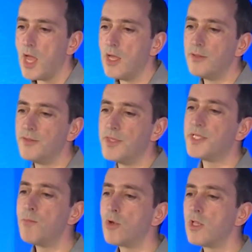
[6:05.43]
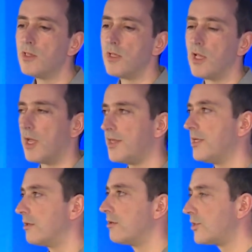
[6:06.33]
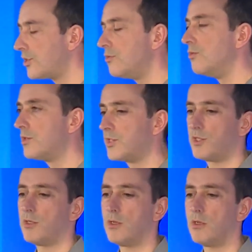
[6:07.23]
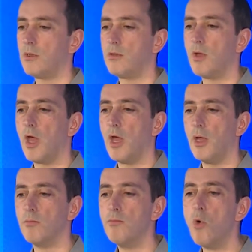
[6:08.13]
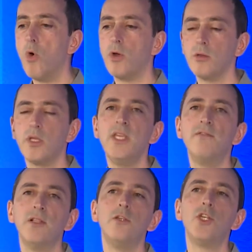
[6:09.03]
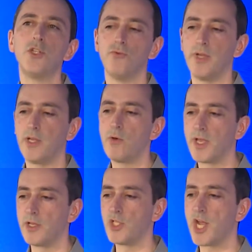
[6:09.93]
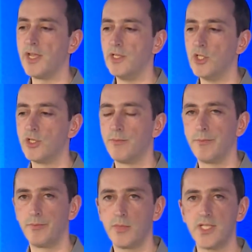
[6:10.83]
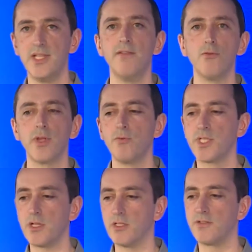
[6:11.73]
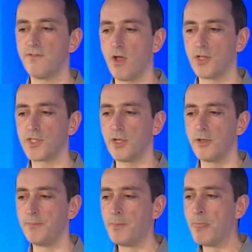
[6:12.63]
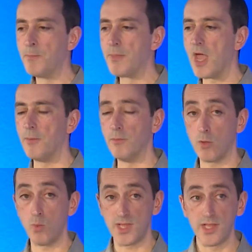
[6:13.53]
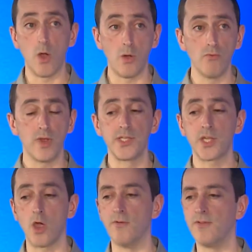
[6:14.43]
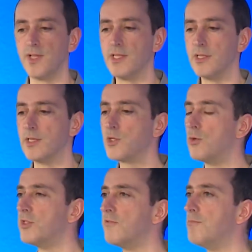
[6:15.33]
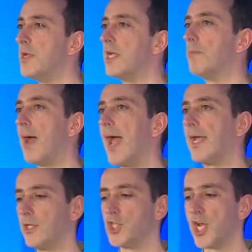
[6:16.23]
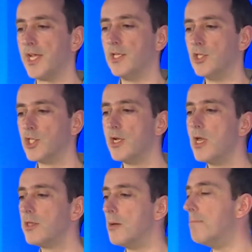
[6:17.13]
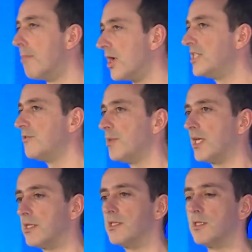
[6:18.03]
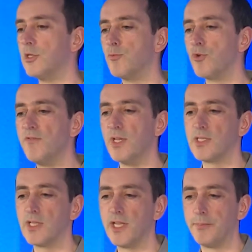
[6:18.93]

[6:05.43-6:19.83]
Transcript: This model, I think, suits more evolutionary, quicker change, delivering results faster, and with lower risk, hopefully, than the sort of big bang change that might have been considered previously.